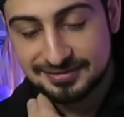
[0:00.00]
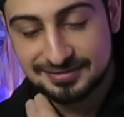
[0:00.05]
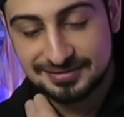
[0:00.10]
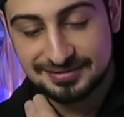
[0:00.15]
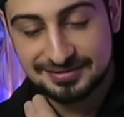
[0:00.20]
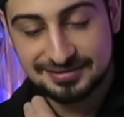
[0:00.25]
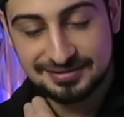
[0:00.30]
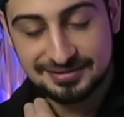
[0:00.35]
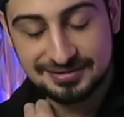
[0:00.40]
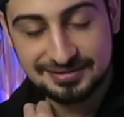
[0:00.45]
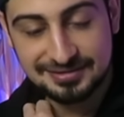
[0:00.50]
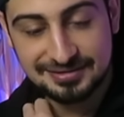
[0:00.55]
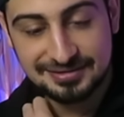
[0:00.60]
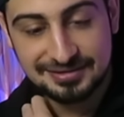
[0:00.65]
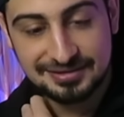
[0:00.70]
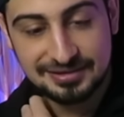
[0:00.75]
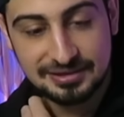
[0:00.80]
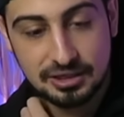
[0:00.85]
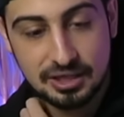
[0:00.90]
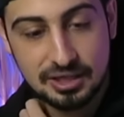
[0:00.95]

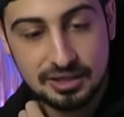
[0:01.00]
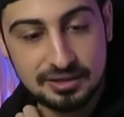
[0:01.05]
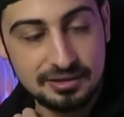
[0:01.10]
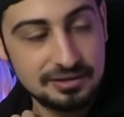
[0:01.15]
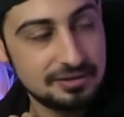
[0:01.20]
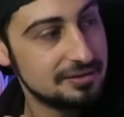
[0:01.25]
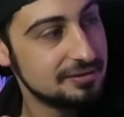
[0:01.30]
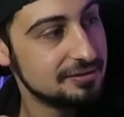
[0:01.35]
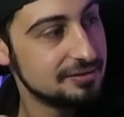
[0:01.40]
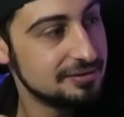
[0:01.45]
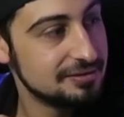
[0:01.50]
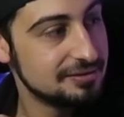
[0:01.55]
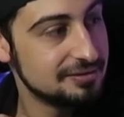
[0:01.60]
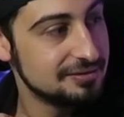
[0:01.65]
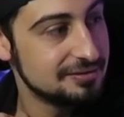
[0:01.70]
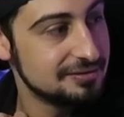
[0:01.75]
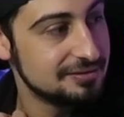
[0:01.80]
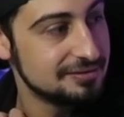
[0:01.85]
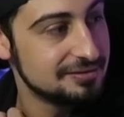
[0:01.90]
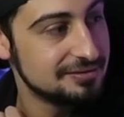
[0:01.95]

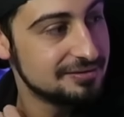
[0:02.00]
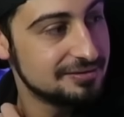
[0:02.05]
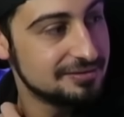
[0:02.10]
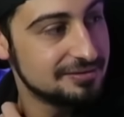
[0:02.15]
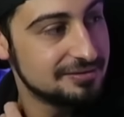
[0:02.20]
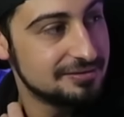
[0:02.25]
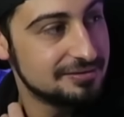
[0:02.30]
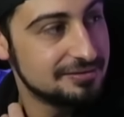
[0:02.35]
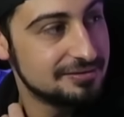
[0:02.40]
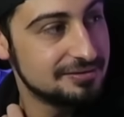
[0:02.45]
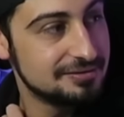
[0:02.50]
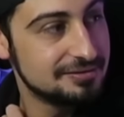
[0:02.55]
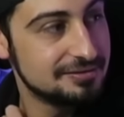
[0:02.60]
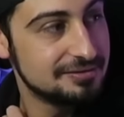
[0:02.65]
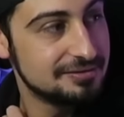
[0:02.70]
This person isn't speaking.